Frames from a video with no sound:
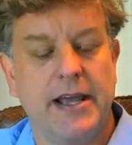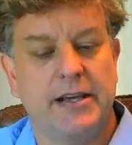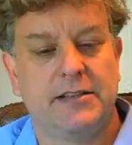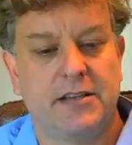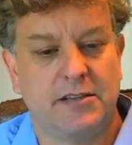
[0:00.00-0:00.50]

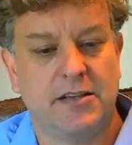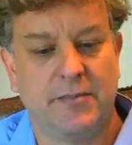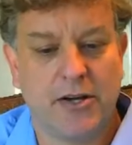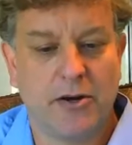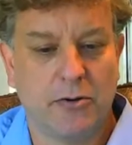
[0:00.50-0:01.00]
is
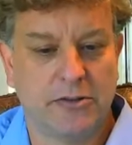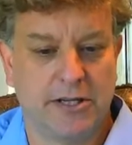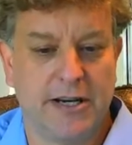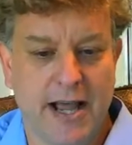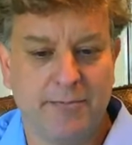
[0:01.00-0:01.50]
something called
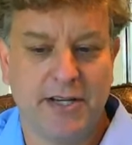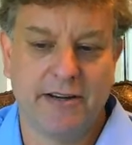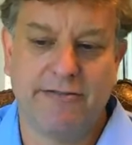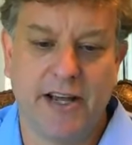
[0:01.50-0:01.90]
synaptic